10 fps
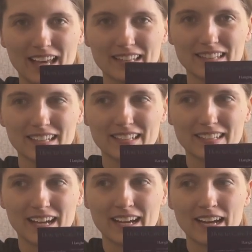And
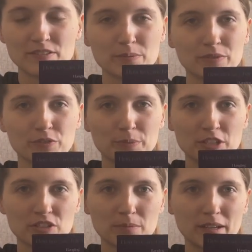then I have some
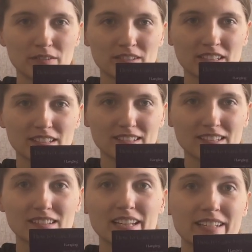information about the
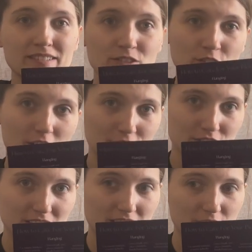lead solder
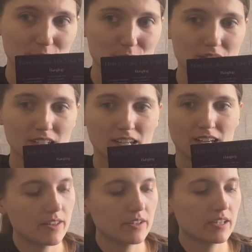that I use.
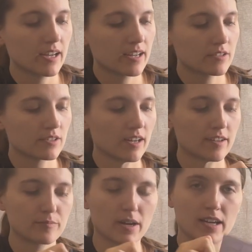And then I also
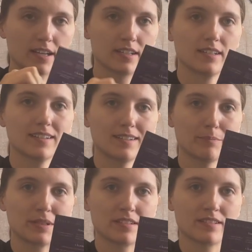have my
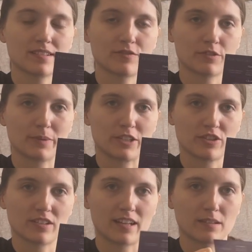business
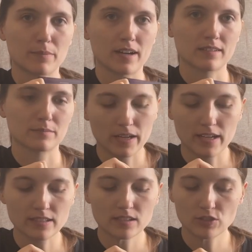information at the bottom, my
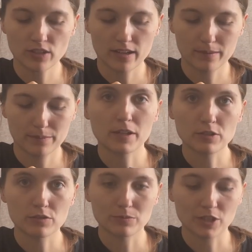Etsy shop, my
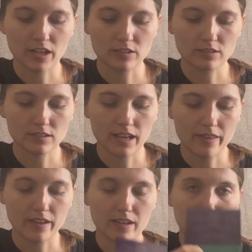YouTube channel,
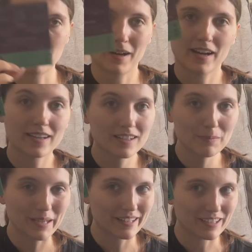and then my
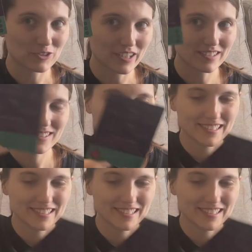email address.